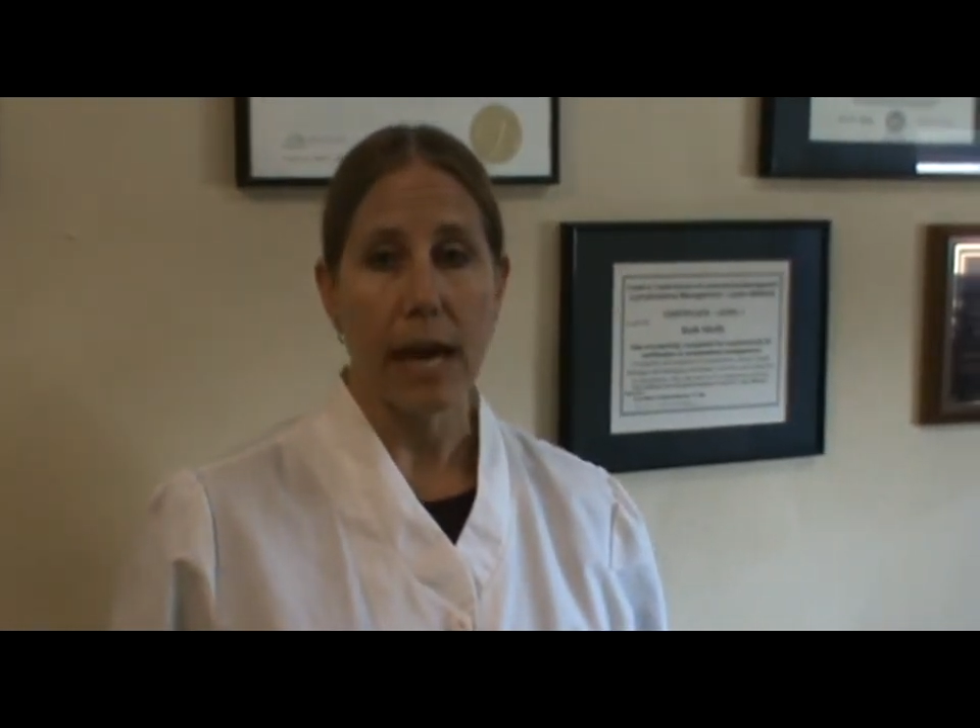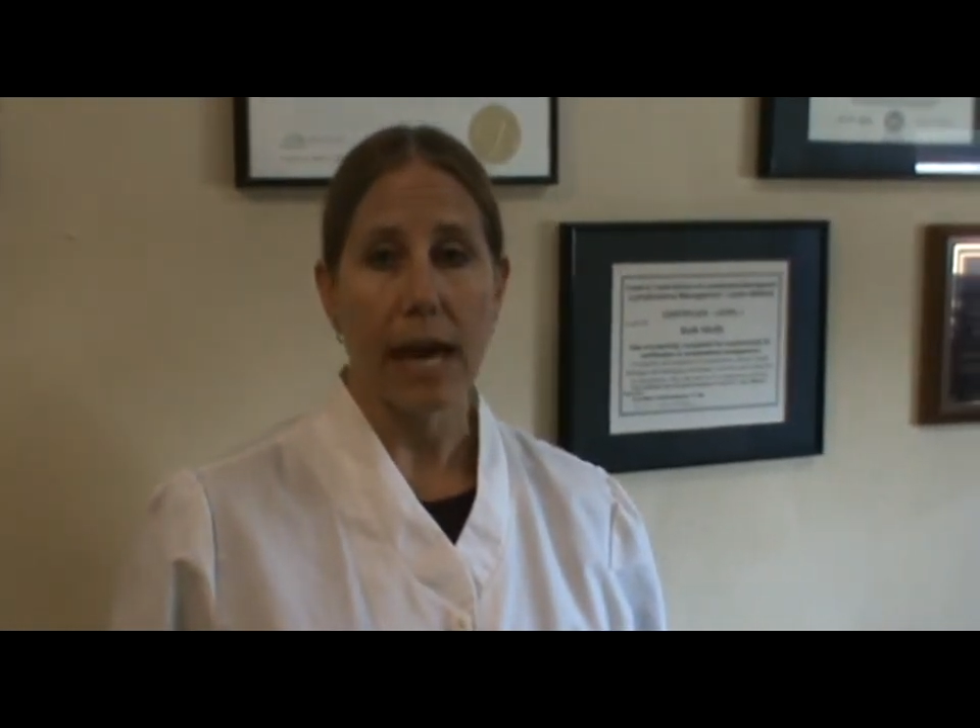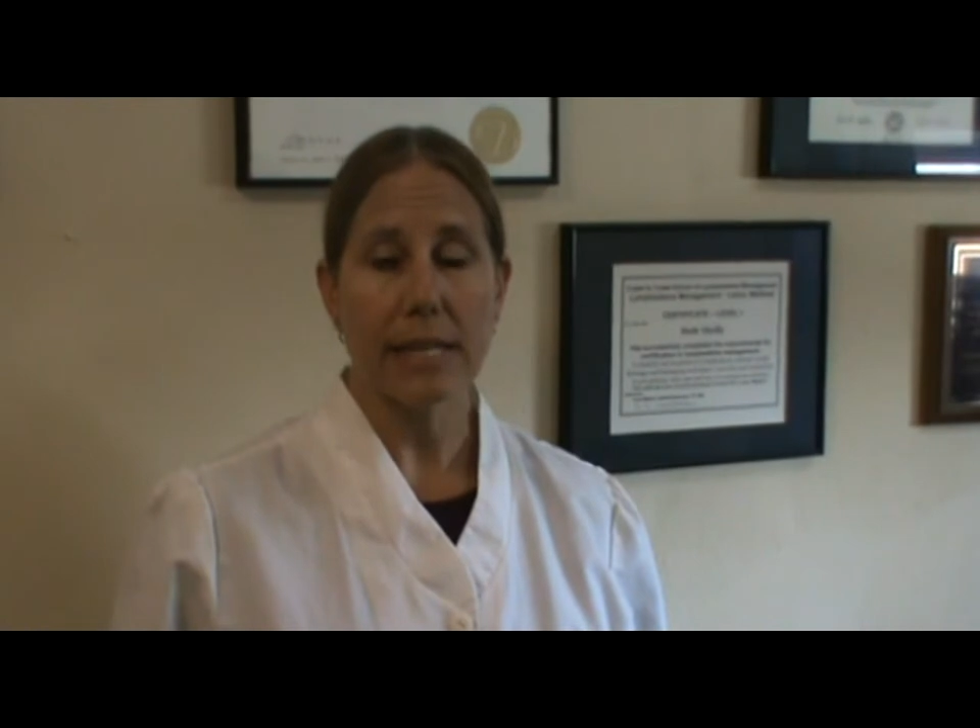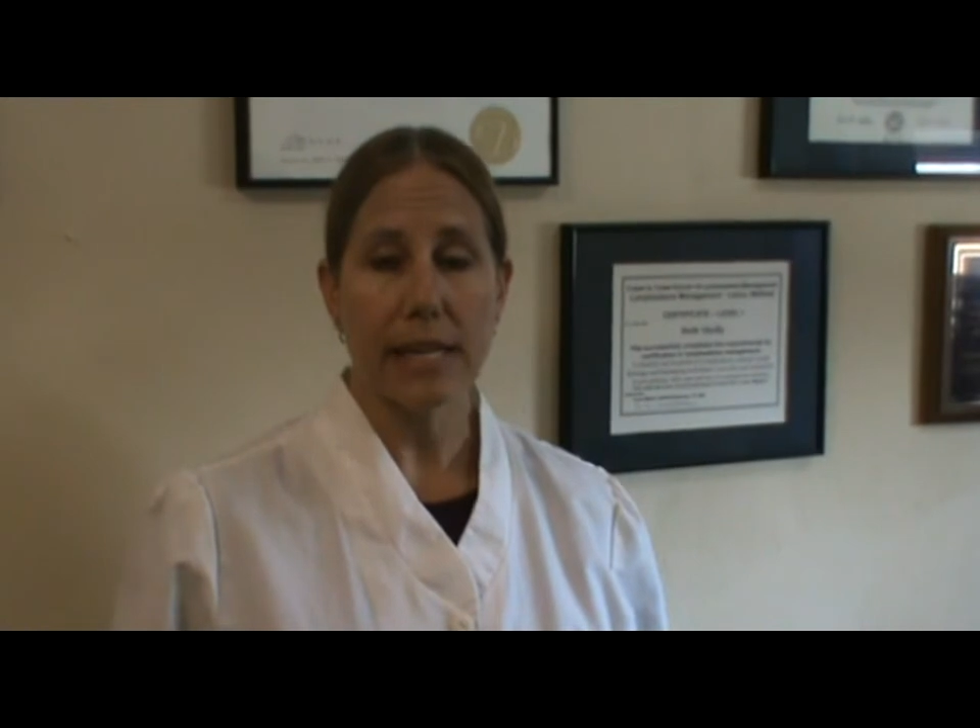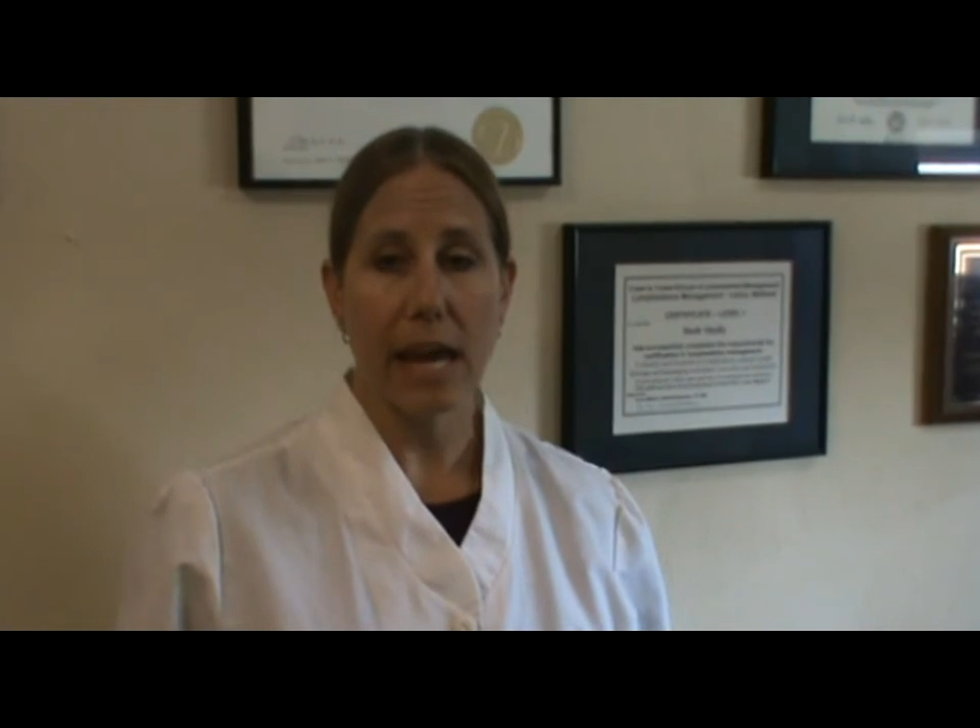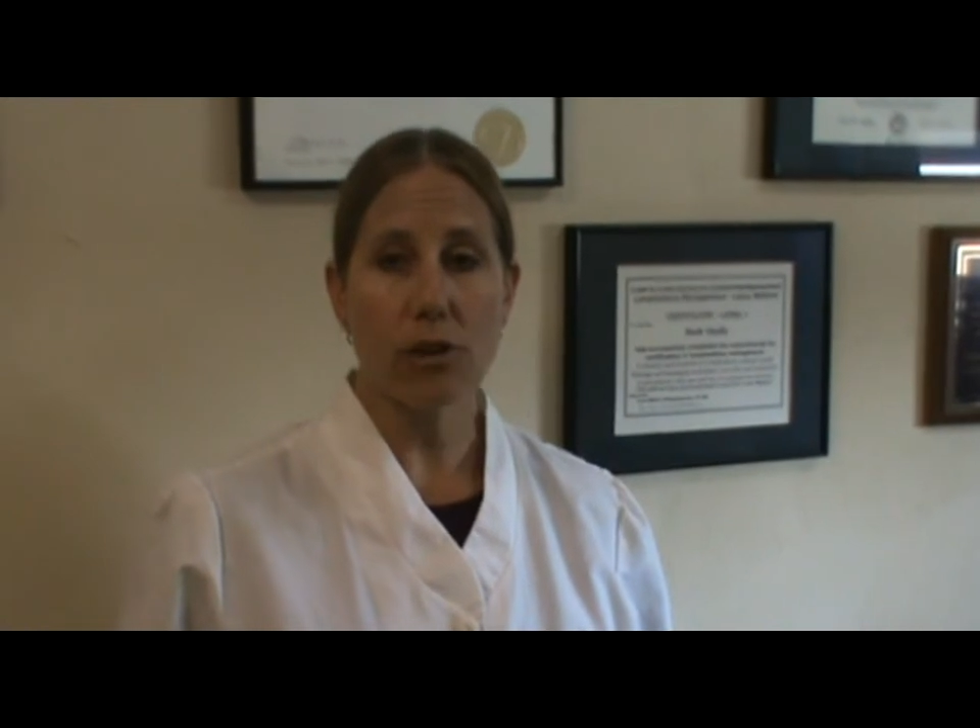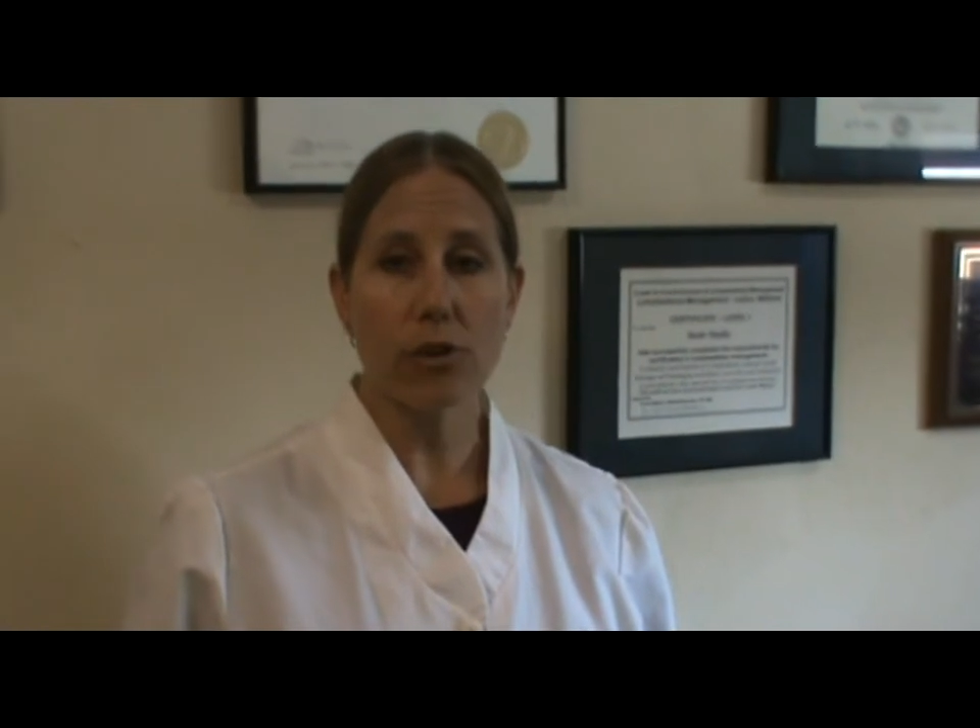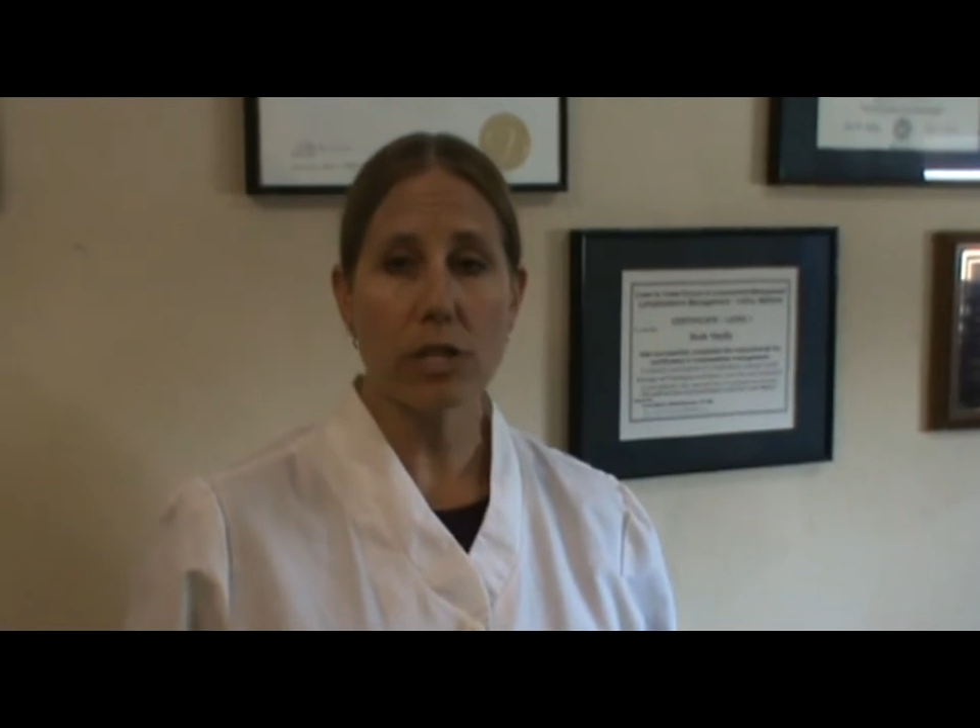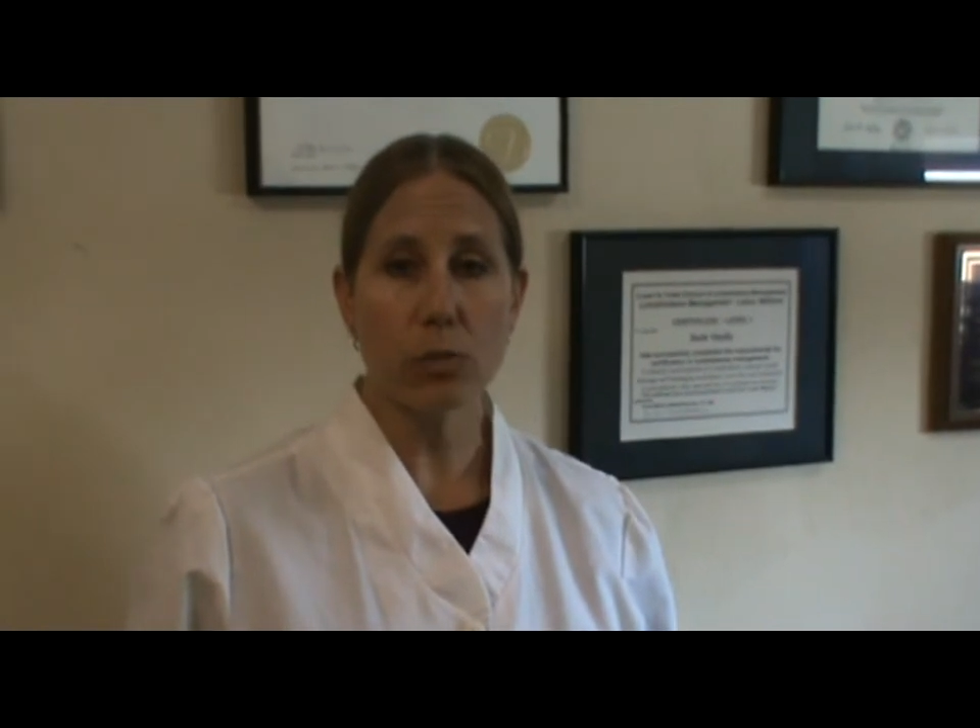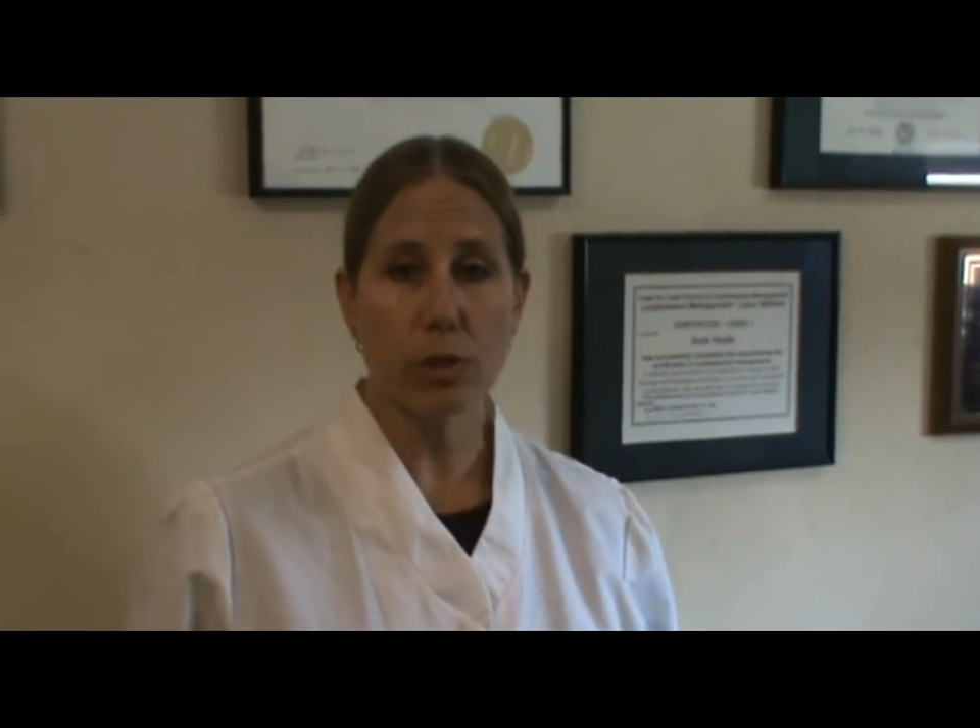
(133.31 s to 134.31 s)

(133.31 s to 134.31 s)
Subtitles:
and tenderness